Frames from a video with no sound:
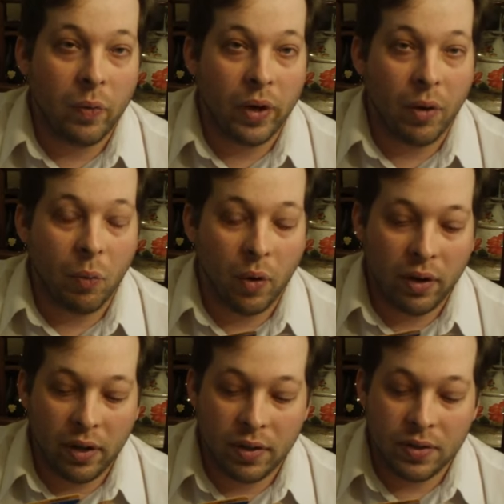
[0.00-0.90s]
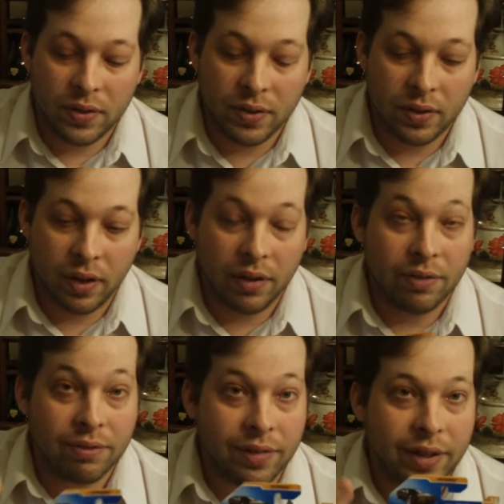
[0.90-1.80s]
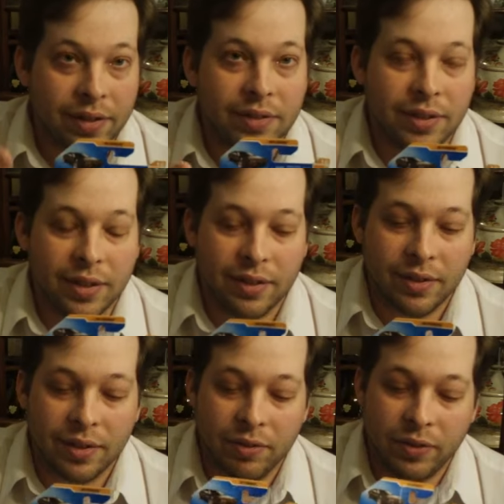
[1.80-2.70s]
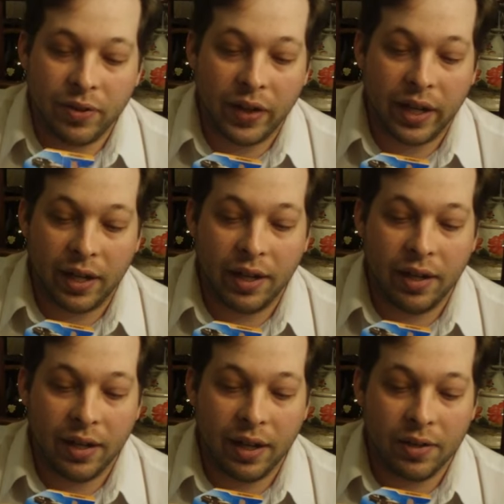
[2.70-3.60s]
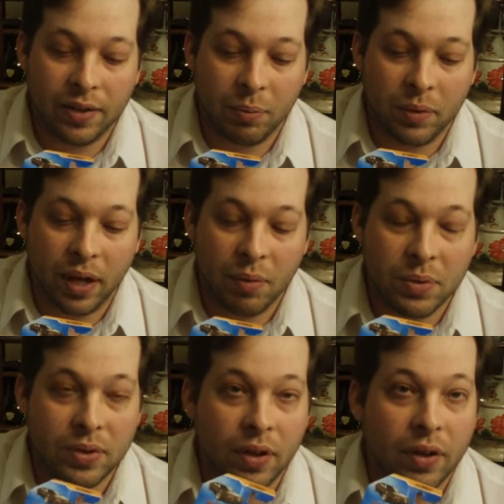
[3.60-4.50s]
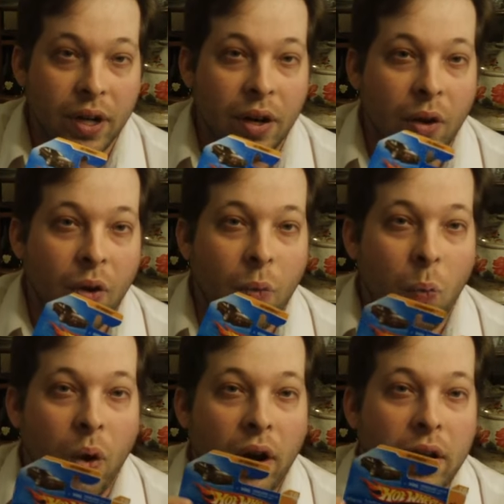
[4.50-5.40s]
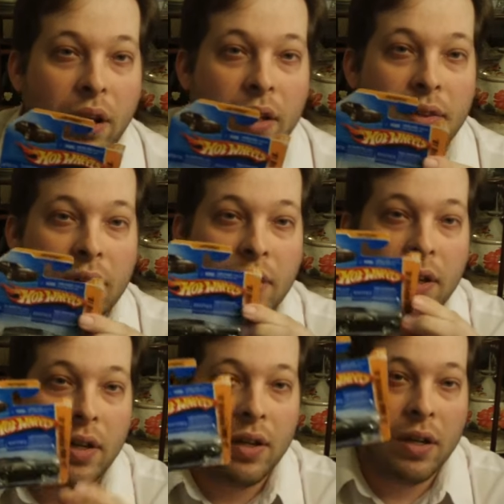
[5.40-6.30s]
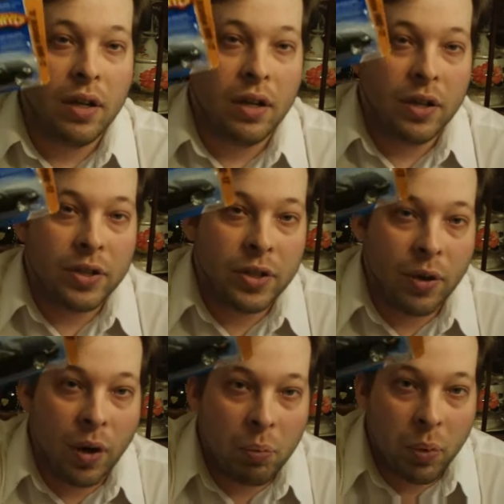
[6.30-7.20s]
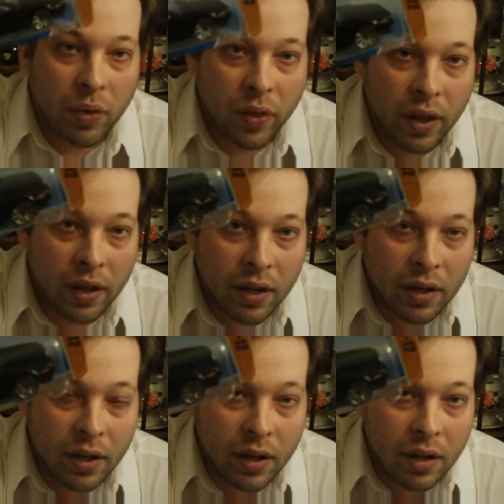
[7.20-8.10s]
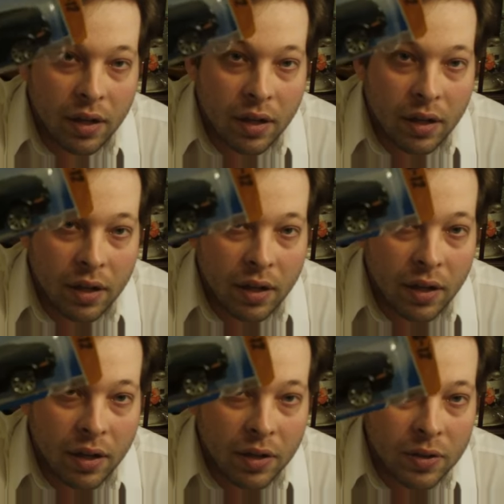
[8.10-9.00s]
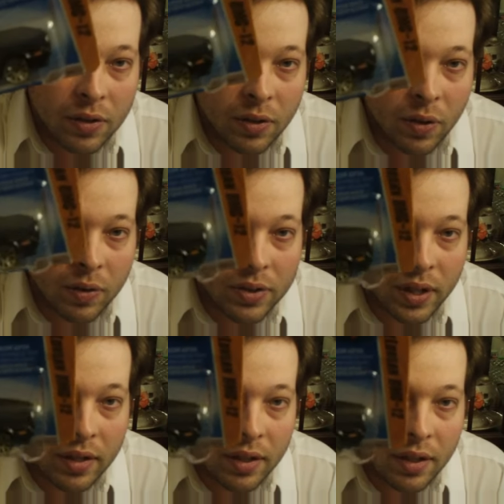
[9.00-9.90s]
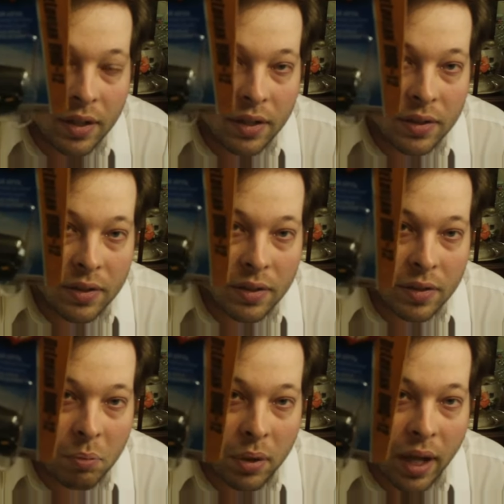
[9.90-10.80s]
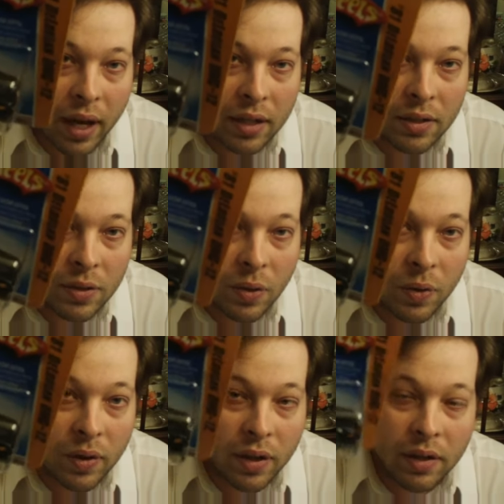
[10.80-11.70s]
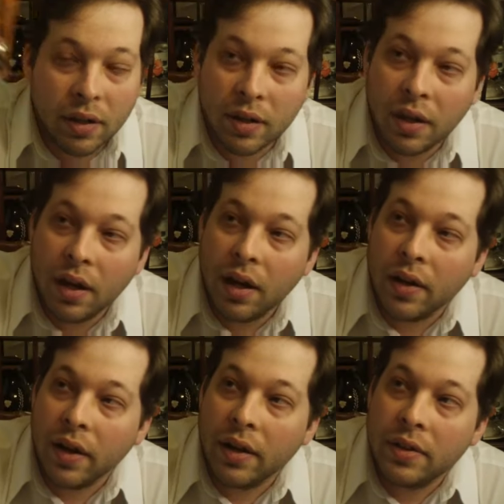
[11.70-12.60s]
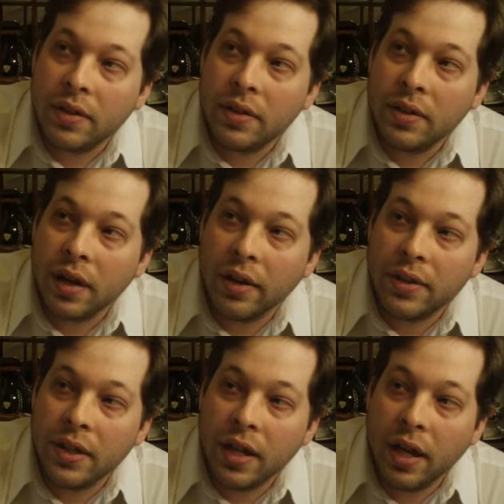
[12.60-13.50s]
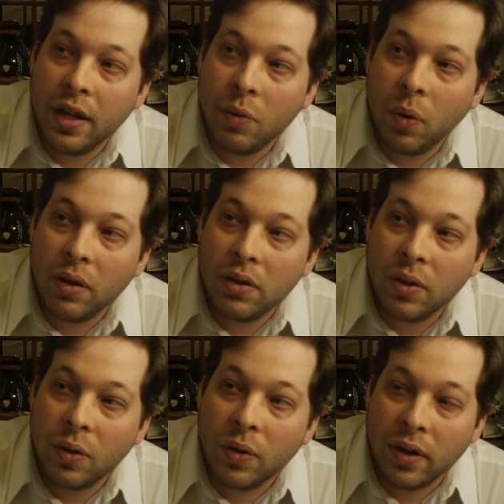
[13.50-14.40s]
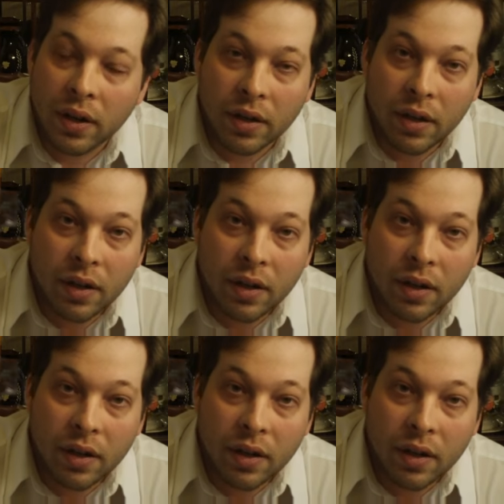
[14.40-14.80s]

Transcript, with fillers: you know, what it is uh, like, you know, to feel like a kid again sometimes. So why not show up with a, Delo send in a black DeLorean? 1981 DeLorean.